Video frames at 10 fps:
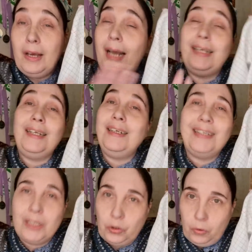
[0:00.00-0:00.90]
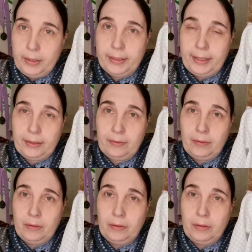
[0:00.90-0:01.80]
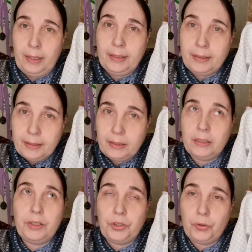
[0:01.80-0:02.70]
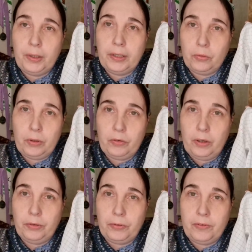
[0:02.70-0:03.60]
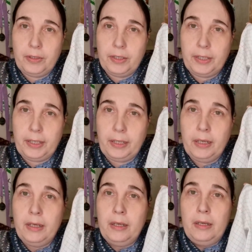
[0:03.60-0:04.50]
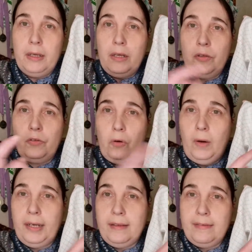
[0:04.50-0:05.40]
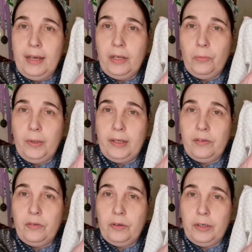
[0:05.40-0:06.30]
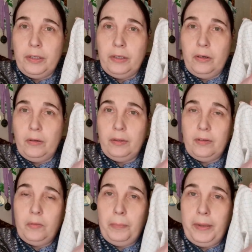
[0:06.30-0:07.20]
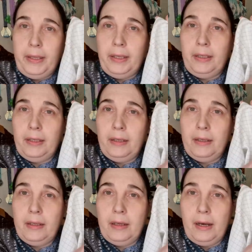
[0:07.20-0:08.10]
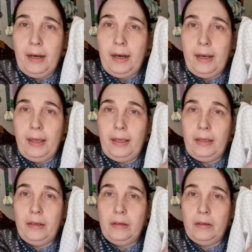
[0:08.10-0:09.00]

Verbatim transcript: I didn't enjoy that. I didn't enjoy the cross country stitching. So I decided when I started on this pink, I